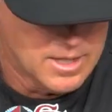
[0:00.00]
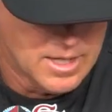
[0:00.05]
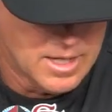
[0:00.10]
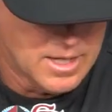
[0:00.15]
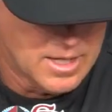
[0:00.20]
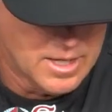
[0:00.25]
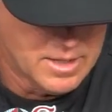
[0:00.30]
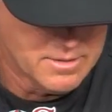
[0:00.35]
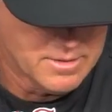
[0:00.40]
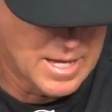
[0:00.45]

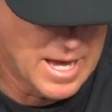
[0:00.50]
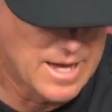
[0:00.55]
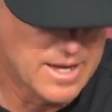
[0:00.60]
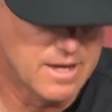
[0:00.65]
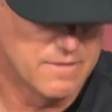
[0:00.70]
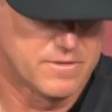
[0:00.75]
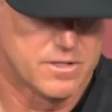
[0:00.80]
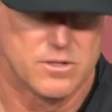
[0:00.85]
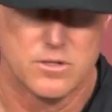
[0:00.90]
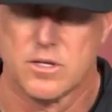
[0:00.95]
I
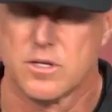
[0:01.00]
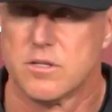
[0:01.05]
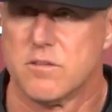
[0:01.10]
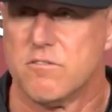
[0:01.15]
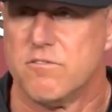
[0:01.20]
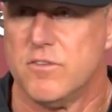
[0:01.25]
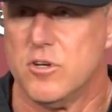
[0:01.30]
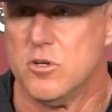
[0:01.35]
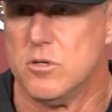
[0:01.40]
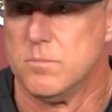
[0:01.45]
have to look at
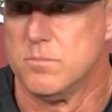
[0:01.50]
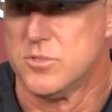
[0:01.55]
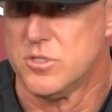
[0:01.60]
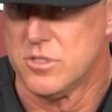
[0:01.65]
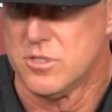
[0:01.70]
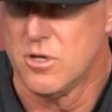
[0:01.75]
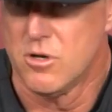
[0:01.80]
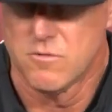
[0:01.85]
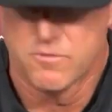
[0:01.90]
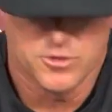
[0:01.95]
the film
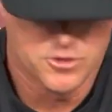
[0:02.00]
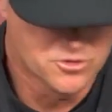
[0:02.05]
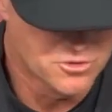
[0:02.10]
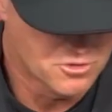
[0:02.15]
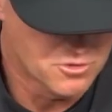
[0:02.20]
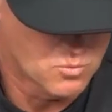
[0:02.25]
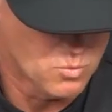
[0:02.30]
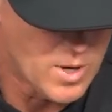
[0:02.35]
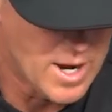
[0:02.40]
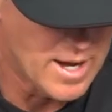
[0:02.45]
to know for
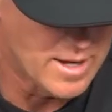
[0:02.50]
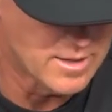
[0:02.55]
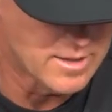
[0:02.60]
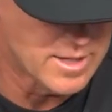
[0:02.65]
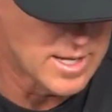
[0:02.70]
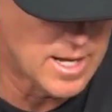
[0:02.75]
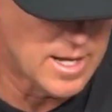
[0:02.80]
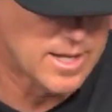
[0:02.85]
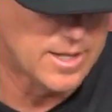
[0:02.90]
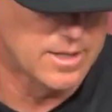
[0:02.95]
sure. Why
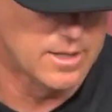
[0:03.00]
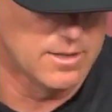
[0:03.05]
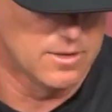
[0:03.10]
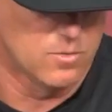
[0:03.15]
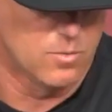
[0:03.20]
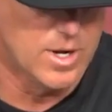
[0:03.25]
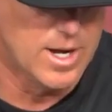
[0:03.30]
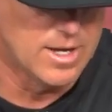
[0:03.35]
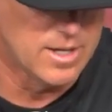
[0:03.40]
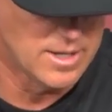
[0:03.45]
did I
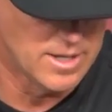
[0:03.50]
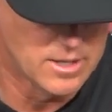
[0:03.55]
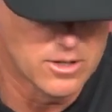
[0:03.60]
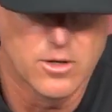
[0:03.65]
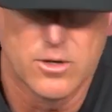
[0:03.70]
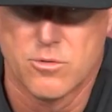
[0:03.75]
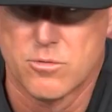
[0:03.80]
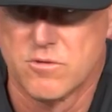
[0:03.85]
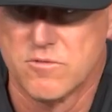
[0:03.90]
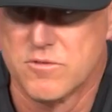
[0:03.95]

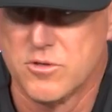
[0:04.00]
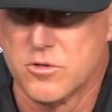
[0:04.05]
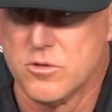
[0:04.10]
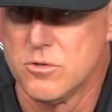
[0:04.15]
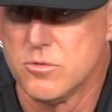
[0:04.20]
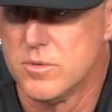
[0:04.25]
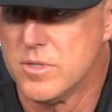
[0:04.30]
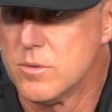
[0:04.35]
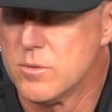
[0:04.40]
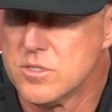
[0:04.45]
go to
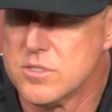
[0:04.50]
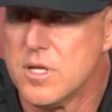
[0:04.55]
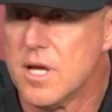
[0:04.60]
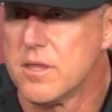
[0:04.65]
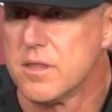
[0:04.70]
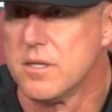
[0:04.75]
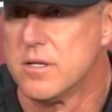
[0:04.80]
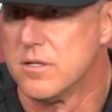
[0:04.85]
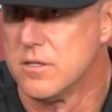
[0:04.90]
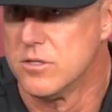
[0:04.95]
review? There was
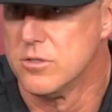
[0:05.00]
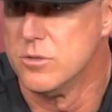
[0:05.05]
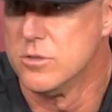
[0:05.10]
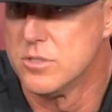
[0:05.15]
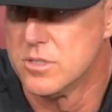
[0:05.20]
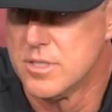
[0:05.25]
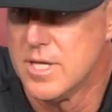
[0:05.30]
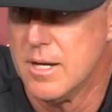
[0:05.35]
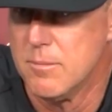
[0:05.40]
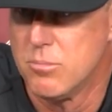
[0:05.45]
nothing to
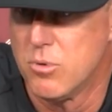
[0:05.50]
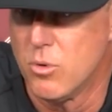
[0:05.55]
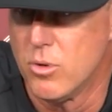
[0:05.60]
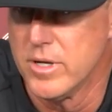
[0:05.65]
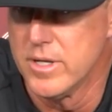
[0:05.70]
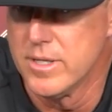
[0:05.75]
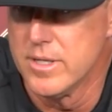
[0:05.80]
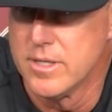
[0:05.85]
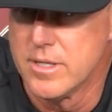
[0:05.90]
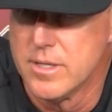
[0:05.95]
lose at that
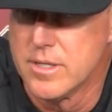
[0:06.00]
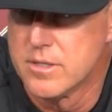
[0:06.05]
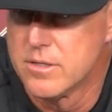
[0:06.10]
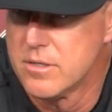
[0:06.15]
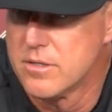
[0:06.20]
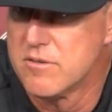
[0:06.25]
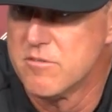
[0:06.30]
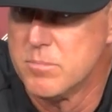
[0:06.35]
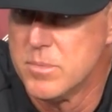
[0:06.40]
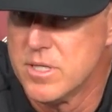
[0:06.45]
point. It
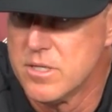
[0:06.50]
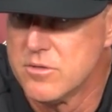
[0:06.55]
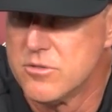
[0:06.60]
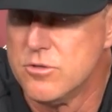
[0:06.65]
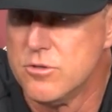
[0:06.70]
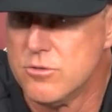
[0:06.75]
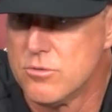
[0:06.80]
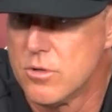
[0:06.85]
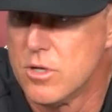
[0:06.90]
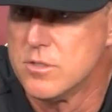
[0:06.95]
could have been a
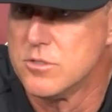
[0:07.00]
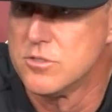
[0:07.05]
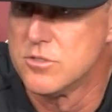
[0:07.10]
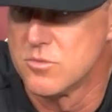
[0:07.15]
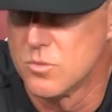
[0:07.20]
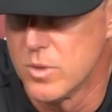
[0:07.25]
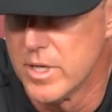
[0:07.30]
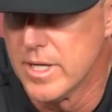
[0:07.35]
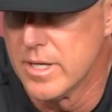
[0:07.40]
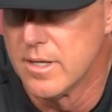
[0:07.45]
two-run
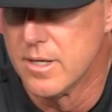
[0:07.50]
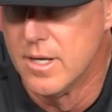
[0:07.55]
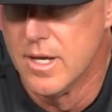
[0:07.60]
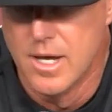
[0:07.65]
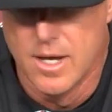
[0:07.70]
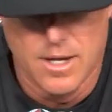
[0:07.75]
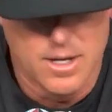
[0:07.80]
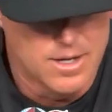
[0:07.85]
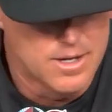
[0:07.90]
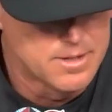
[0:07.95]
swing.
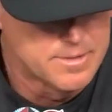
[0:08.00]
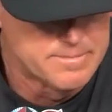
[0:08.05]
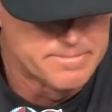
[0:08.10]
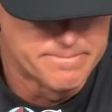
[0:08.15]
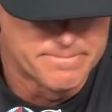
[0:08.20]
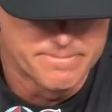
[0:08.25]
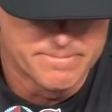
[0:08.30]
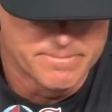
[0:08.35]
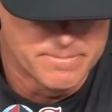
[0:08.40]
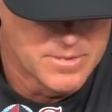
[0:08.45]

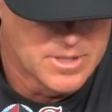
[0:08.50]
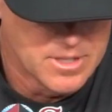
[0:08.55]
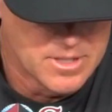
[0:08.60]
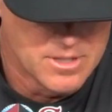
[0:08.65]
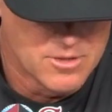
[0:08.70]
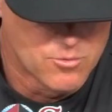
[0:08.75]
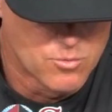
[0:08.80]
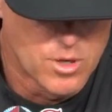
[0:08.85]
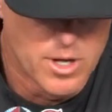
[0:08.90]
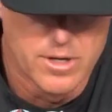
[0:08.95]

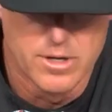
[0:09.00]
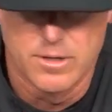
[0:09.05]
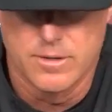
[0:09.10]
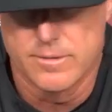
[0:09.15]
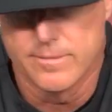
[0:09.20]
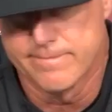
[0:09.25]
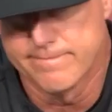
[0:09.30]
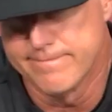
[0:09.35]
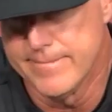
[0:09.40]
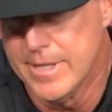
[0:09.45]
The
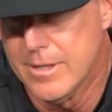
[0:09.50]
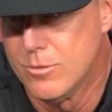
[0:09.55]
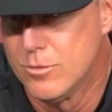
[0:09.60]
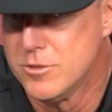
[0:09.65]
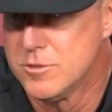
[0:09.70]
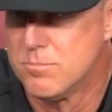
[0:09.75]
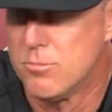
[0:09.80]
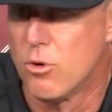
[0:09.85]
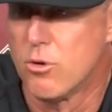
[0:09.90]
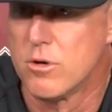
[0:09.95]
runner, it
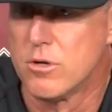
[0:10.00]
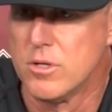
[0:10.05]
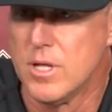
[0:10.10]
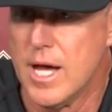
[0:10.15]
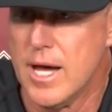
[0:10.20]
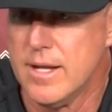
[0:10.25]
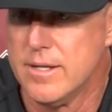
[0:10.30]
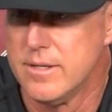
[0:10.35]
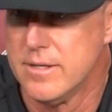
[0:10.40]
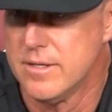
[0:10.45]
was
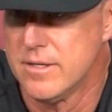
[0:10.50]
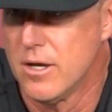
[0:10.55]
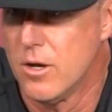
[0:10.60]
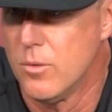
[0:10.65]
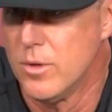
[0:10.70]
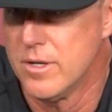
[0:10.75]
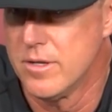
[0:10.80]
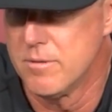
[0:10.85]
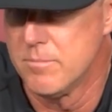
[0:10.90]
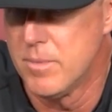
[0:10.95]
borderline. Did he
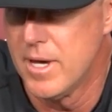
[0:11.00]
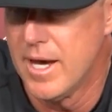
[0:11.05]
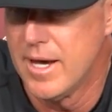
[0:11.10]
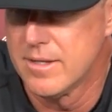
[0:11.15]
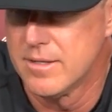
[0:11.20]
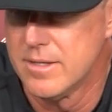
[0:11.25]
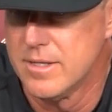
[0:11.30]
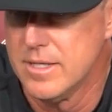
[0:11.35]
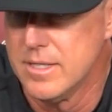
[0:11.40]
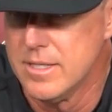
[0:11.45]
go into the
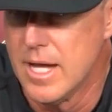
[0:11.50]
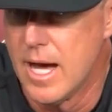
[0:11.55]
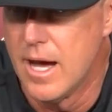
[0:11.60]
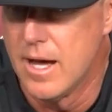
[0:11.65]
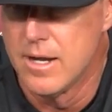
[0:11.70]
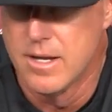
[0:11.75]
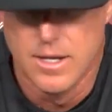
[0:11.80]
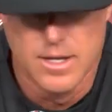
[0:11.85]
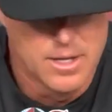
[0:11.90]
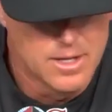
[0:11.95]
bag? Did he
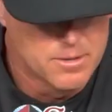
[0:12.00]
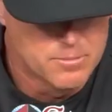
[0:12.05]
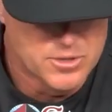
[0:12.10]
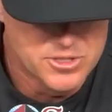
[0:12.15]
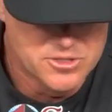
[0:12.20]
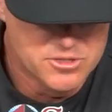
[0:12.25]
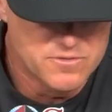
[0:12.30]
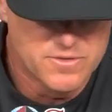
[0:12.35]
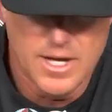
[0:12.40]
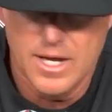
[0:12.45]
not?
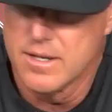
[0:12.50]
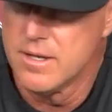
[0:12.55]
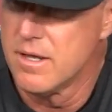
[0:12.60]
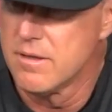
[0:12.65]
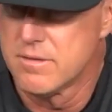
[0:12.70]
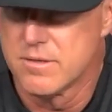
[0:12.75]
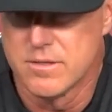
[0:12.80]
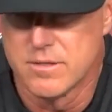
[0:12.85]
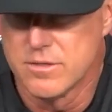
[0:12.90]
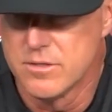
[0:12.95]
But you've got
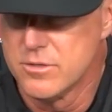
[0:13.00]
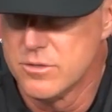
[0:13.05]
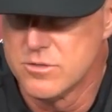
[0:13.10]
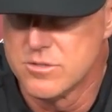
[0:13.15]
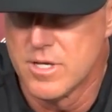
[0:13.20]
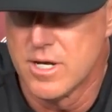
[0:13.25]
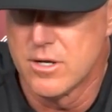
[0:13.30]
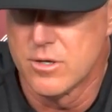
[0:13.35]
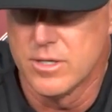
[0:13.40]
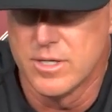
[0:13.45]
nothing to
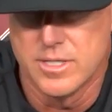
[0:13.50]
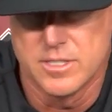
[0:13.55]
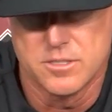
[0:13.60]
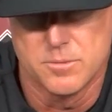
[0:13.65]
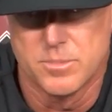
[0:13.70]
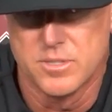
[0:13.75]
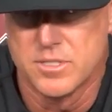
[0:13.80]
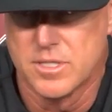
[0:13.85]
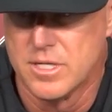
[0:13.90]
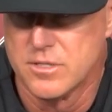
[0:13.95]
lose there, and
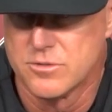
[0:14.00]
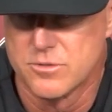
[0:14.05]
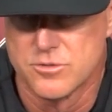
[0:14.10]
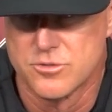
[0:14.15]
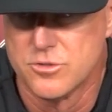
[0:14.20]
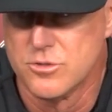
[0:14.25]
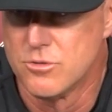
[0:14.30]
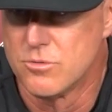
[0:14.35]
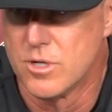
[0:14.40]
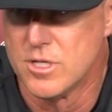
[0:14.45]
it's a potential
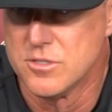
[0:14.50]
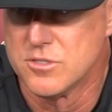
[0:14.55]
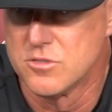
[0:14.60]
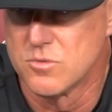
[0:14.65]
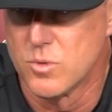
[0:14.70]
two-run